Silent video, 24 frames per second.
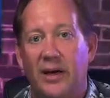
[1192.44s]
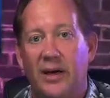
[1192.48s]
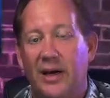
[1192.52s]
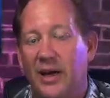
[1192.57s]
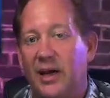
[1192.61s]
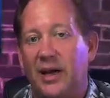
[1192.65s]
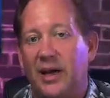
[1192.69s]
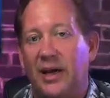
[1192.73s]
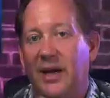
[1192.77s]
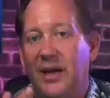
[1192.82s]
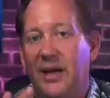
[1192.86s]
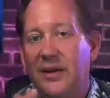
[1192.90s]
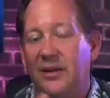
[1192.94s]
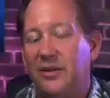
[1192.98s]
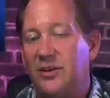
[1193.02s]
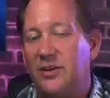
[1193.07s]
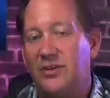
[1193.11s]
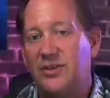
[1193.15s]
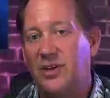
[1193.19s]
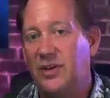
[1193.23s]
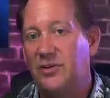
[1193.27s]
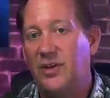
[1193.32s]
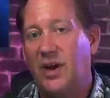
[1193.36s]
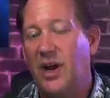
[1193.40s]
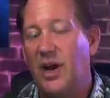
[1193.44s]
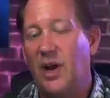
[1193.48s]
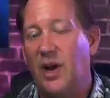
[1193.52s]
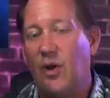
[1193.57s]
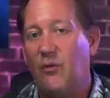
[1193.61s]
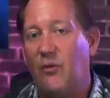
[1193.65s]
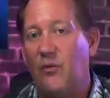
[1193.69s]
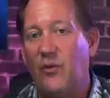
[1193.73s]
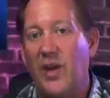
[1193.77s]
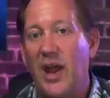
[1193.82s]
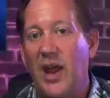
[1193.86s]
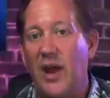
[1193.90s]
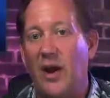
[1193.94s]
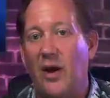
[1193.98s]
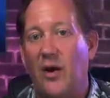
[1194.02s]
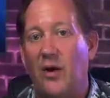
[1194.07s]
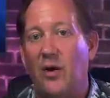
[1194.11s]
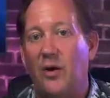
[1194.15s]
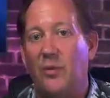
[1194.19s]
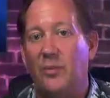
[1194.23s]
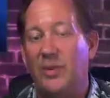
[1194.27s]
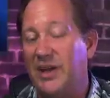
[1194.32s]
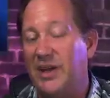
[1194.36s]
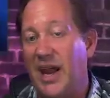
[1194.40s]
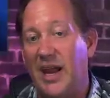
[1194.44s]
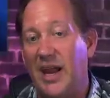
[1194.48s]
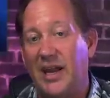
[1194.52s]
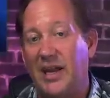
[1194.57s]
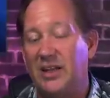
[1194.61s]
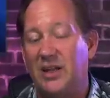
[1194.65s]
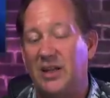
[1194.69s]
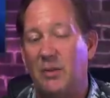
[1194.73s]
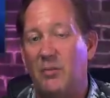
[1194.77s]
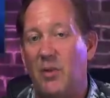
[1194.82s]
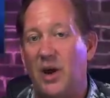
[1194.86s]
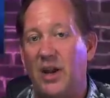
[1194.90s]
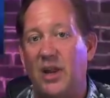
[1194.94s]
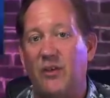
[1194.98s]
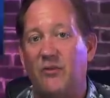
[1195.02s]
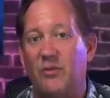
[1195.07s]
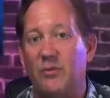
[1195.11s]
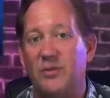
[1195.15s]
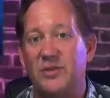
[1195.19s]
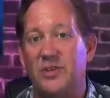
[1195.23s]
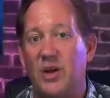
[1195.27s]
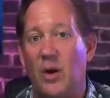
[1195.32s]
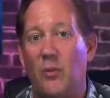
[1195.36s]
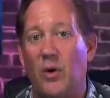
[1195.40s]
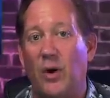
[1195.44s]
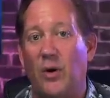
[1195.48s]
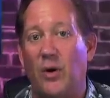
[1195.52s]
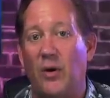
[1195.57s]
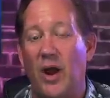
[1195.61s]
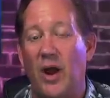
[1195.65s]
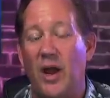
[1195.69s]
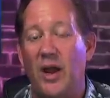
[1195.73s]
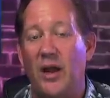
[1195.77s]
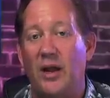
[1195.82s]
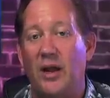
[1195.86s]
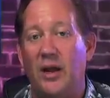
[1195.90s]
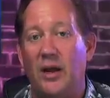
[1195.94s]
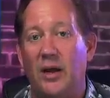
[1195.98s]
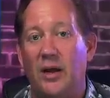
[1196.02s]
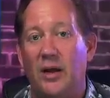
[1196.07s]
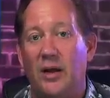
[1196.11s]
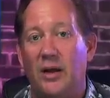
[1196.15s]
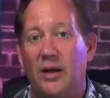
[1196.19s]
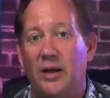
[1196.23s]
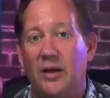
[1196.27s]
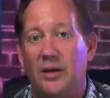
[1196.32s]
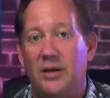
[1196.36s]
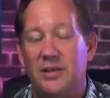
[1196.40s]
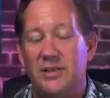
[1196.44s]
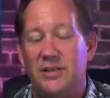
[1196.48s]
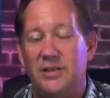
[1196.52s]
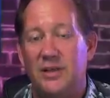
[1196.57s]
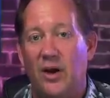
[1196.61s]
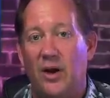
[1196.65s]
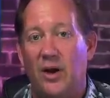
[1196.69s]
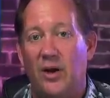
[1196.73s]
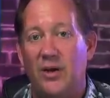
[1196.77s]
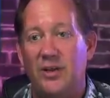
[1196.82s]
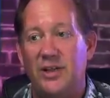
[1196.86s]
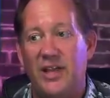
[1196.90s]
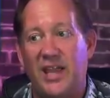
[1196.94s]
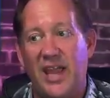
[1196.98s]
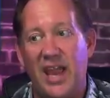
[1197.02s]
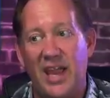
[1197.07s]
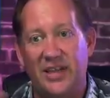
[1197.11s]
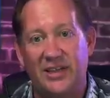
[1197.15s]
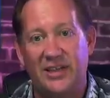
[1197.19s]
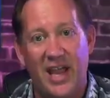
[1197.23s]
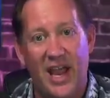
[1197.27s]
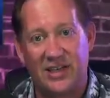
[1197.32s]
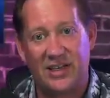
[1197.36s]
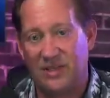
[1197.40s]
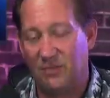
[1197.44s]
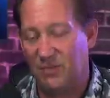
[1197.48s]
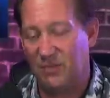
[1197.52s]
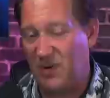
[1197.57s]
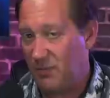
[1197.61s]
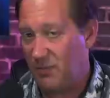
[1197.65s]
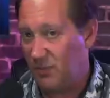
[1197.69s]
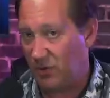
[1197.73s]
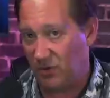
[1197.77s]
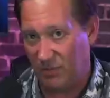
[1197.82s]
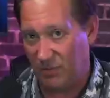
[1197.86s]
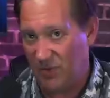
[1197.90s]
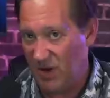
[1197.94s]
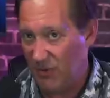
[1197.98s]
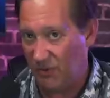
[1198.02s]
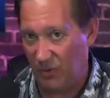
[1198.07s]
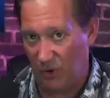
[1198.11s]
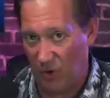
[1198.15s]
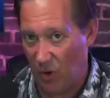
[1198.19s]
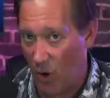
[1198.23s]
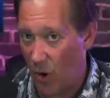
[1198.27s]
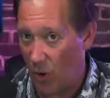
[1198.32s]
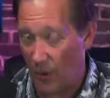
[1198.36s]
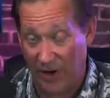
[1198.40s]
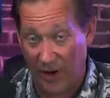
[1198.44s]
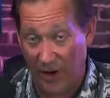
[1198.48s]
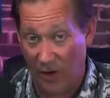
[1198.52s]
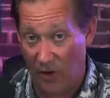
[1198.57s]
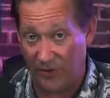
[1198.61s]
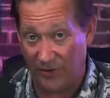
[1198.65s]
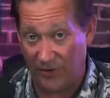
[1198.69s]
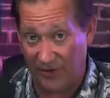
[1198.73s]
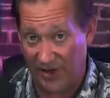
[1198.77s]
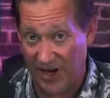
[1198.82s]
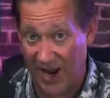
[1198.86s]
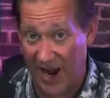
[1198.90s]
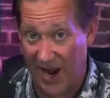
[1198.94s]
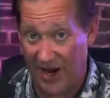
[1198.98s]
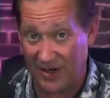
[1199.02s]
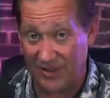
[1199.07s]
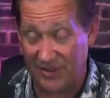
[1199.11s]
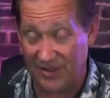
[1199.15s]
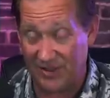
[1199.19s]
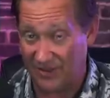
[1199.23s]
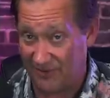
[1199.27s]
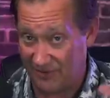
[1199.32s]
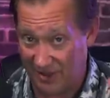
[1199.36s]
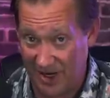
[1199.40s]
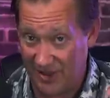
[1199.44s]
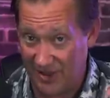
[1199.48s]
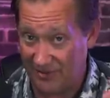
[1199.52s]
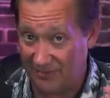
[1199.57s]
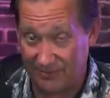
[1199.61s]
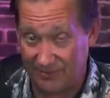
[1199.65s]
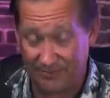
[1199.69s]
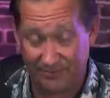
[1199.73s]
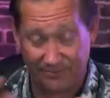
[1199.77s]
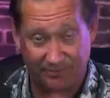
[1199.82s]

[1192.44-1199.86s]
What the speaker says: and they're going to fail. But you got to get the money from somewhere, right? So you can't tax the people. The people are already overtaxed, right?